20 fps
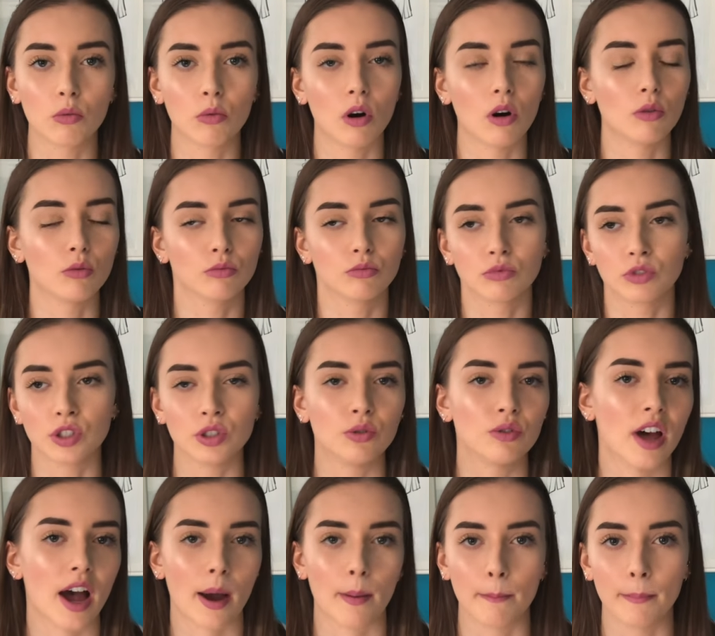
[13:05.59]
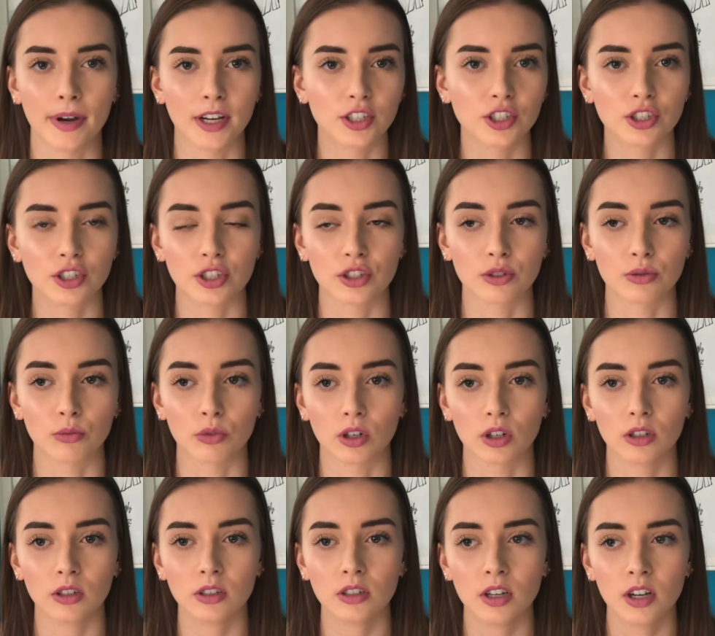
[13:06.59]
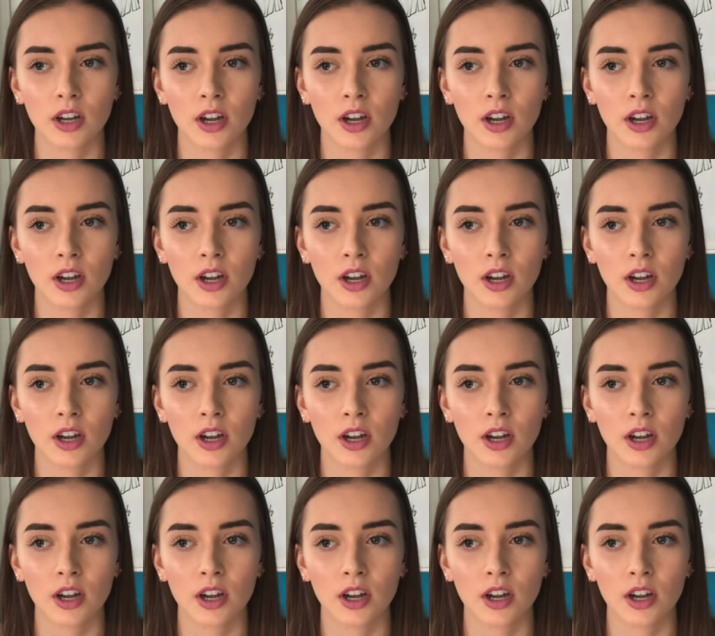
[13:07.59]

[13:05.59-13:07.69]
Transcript: won't do that much to the world,